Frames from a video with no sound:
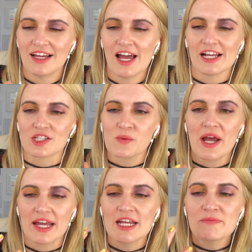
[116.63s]
I
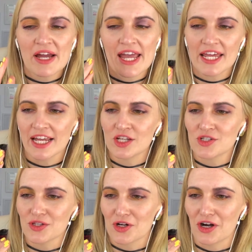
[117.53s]
swear, in my head I can
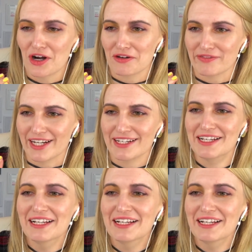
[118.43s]
do the choreography.